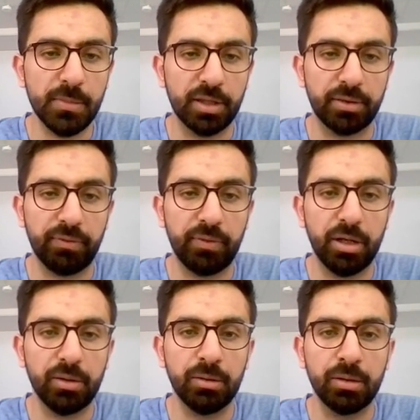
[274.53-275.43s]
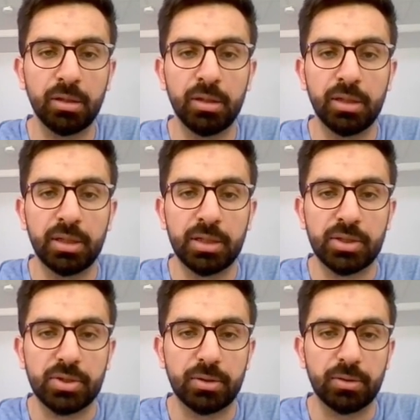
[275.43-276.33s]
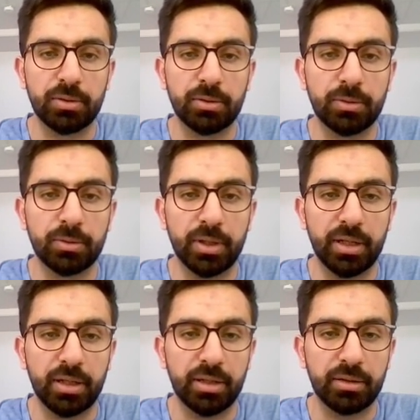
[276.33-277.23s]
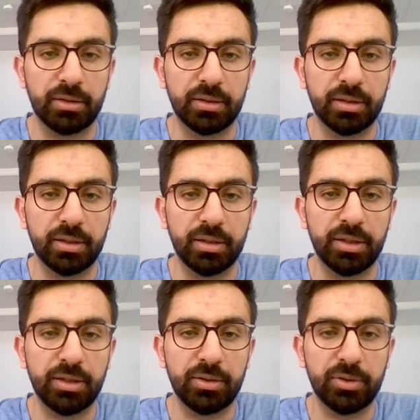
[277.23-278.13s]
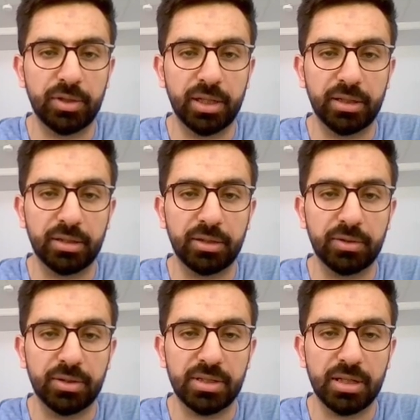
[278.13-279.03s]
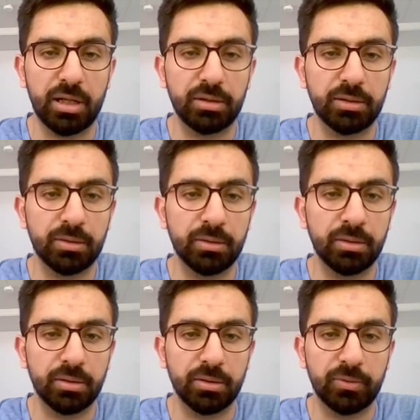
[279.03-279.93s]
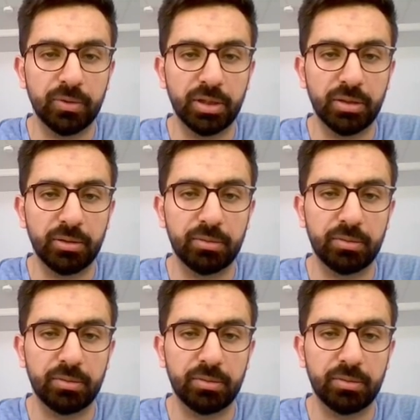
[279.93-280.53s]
the file. So, and here you can click on this icon if you want to